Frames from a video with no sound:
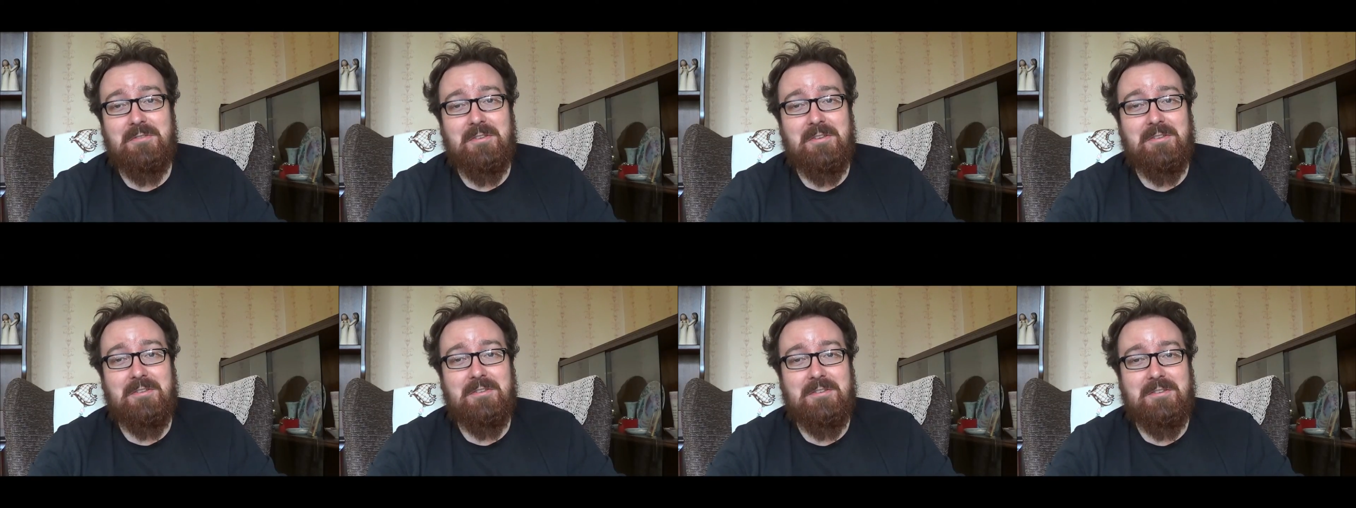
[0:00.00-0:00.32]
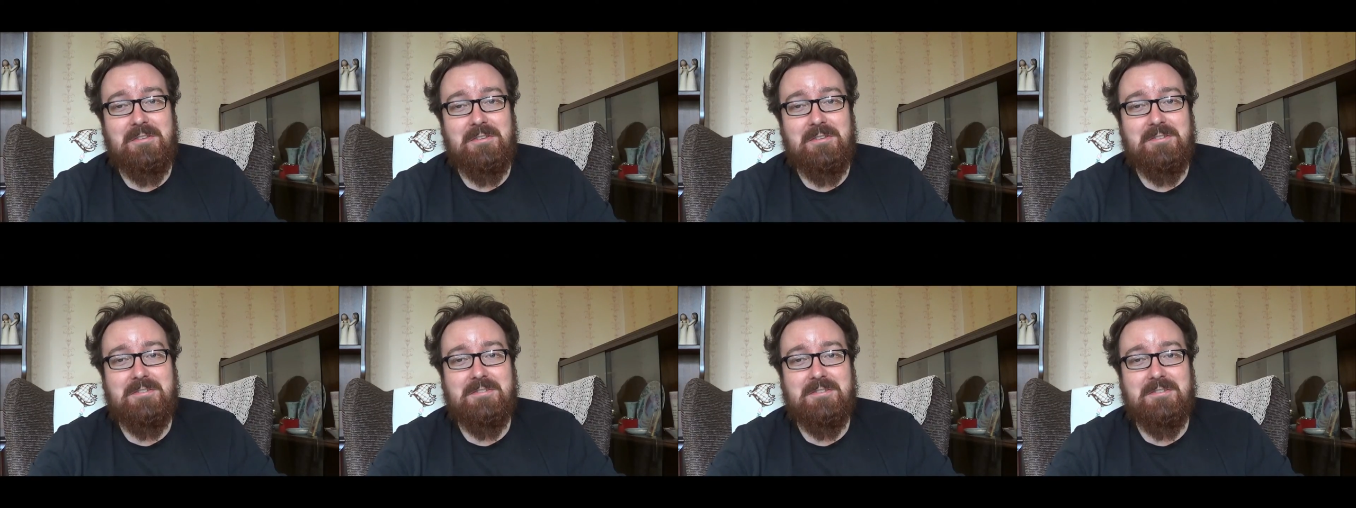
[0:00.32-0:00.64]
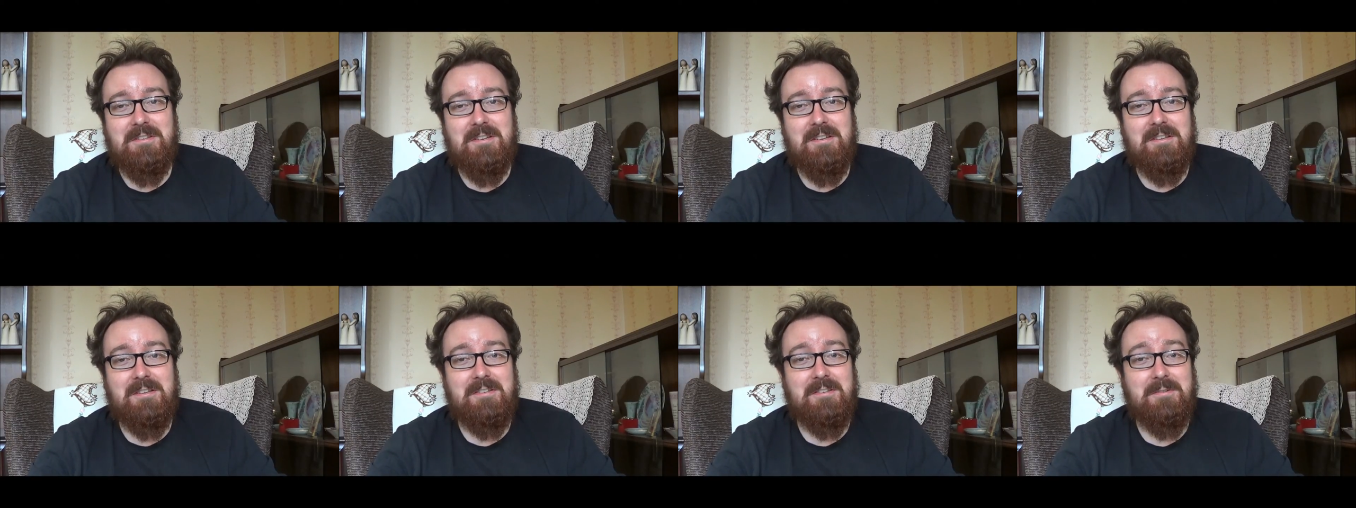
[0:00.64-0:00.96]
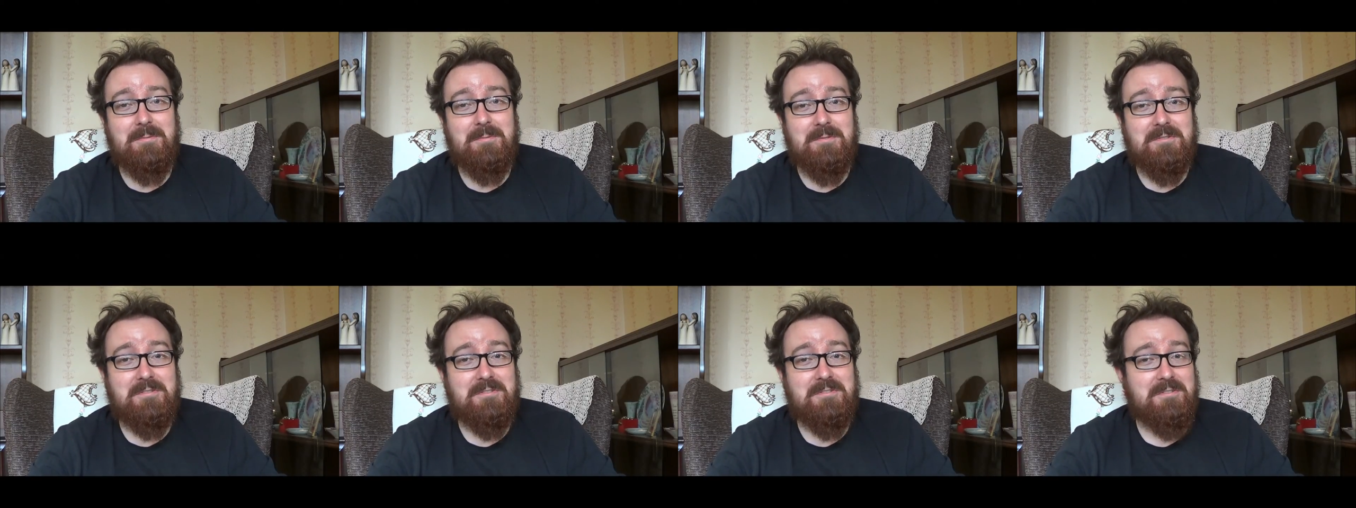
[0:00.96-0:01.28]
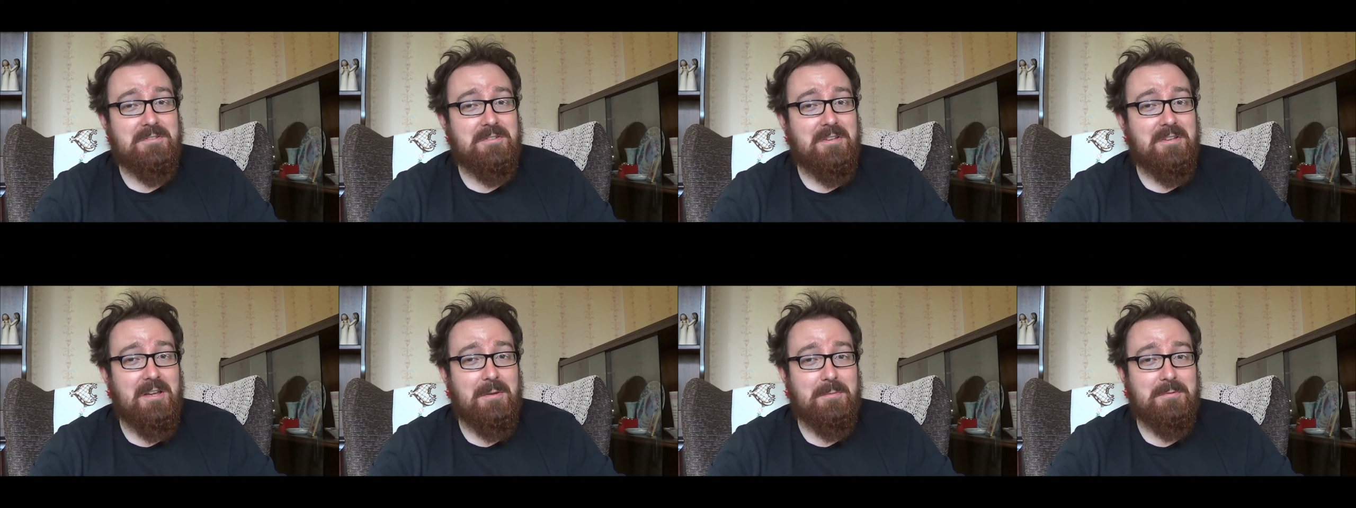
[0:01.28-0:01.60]
and he said it
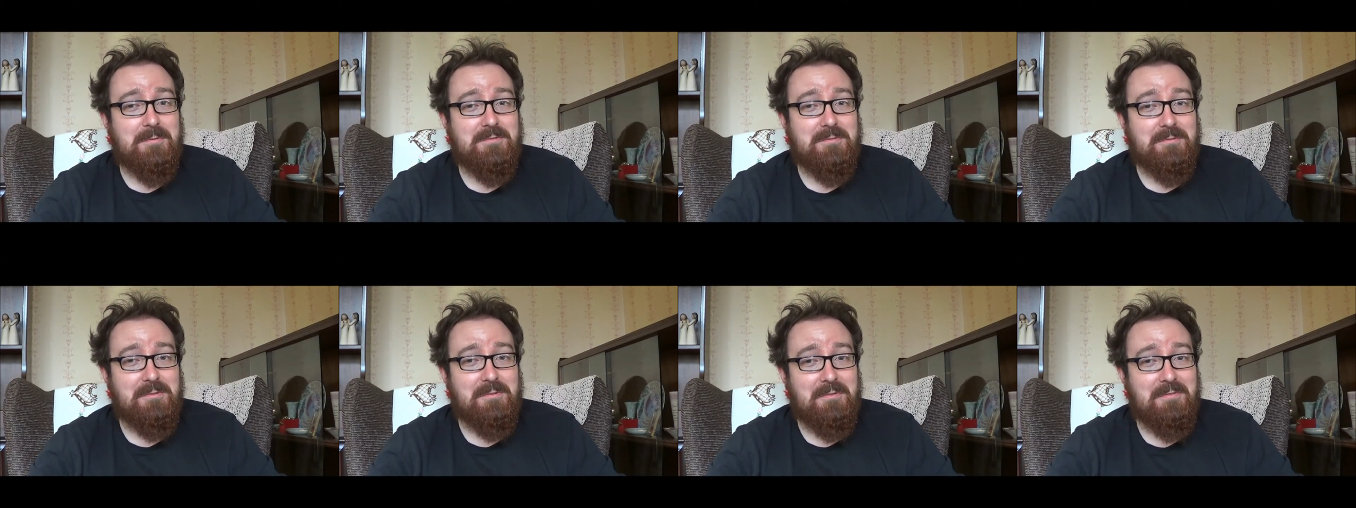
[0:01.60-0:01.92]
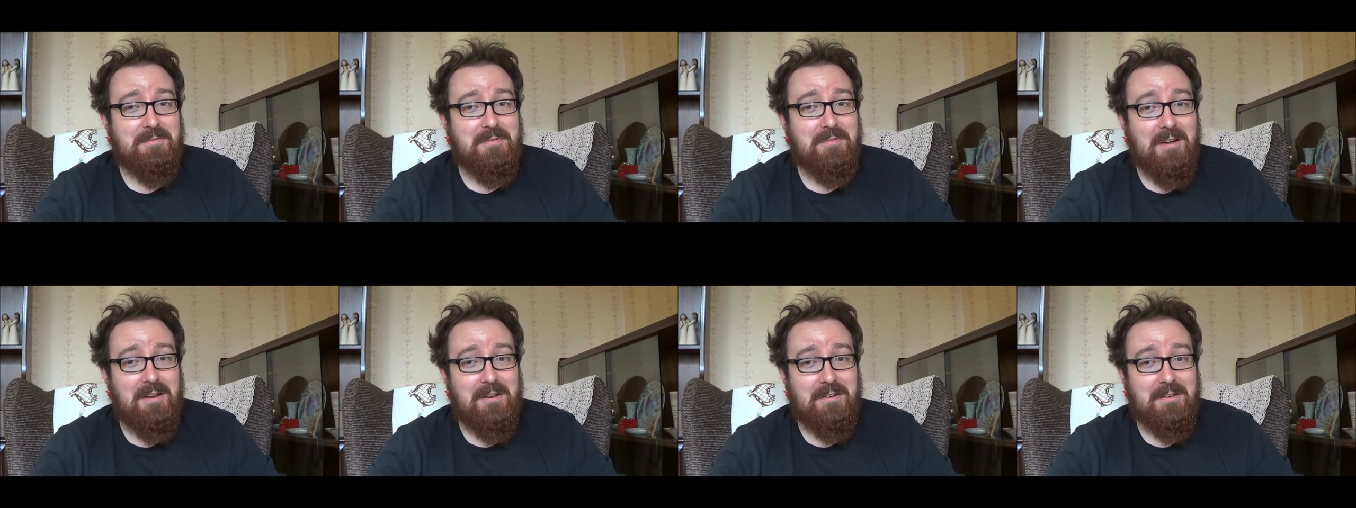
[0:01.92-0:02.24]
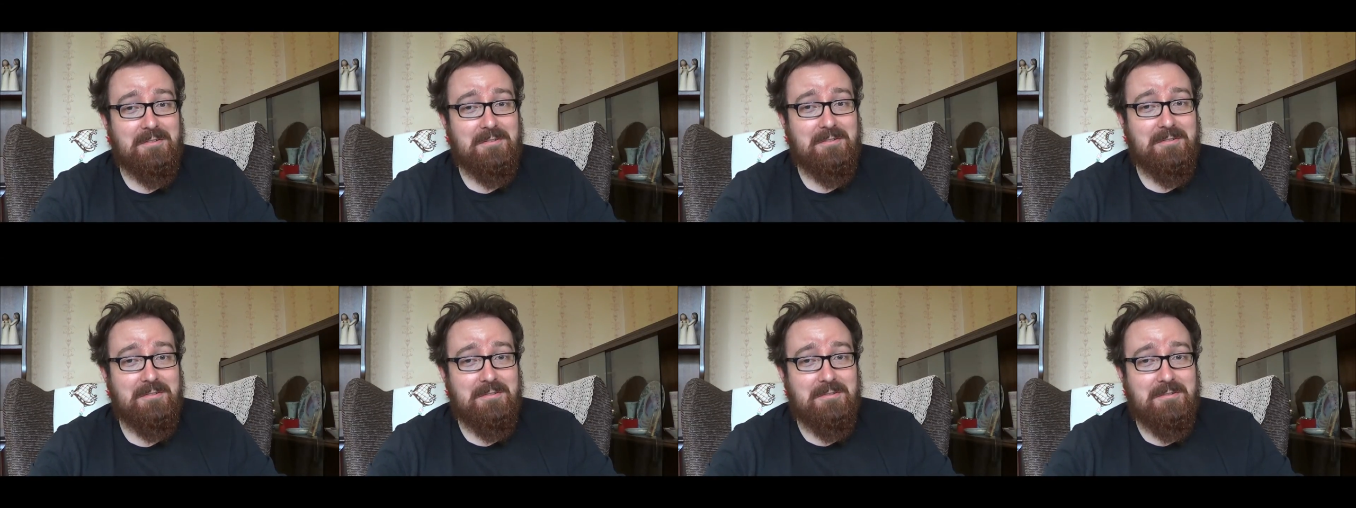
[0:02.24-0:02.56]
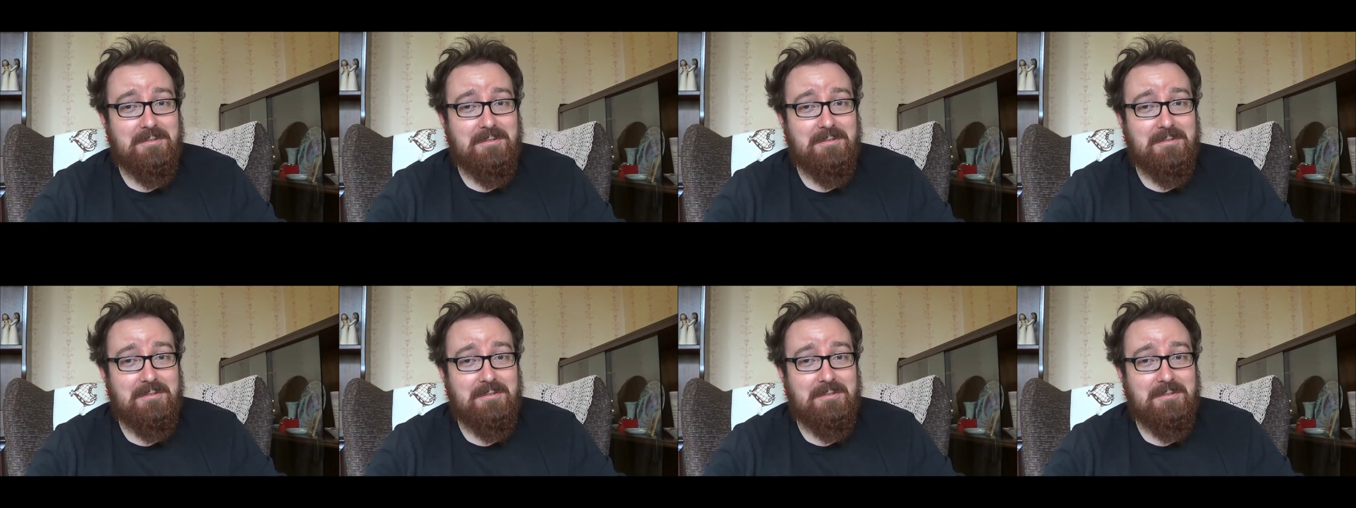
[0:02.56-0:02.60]
was absolutely fine